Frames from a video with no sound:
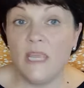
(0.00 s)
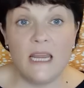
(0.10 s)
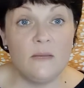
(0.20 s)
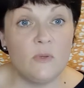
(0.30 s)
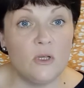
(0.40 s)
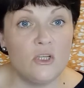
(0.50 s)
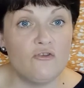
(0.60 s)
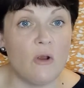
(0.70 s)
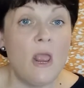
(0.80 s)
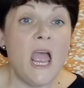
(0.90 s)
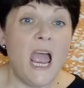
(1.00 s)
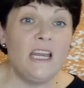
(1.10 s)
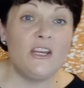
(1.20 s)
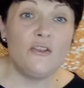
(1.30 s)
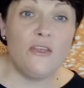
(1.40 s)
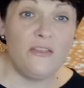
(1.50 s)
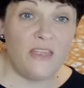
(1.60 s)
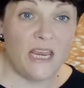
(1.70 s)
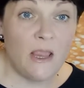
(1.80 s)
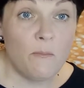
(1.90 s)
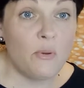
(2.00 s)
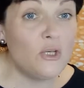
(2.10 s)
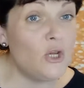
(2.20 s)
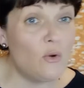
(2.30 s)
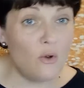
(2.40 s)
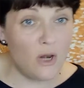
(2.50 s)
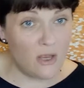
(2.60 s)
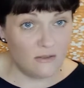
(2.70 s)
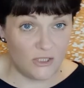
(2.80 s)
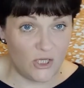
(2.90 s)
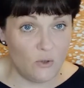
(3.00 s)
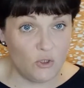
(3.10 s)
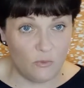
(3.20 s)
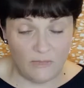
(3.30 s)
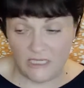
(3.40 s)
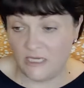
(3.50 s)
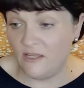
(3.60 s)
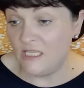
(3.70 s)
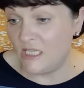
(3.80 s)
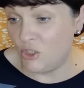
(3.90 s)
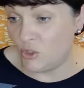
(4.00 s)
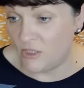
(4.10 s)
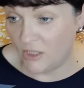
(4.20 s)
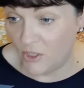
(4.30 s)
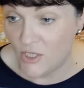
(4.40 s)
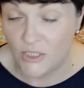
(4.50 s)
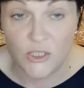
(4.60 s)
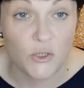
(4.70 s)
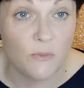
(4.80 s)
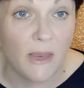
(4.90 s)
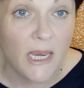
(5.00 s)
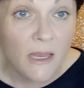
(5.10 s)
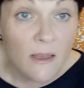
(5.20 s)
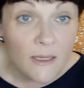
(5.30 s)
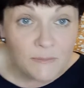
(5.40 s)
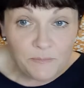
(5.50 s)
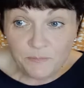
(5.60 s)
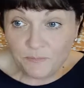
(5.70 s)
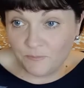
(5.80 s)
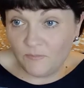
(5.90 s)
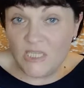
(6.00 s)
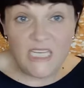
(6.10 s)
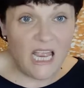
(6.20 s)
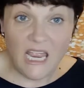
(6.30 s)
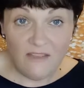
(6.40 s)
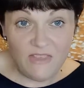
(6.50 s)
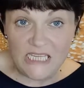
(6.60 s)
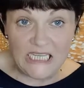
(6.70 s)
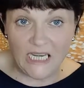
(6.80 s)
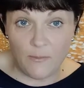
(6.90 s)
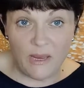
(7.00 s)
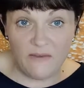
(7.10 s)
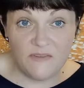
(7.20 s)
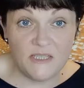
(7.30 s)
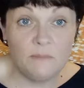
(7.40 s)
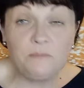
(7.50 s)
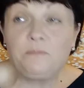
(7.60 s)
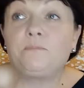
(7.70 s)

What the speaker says: the animal control. And another thing, putting it all on social media, this has just occurred to me. You see, I have these little piffs.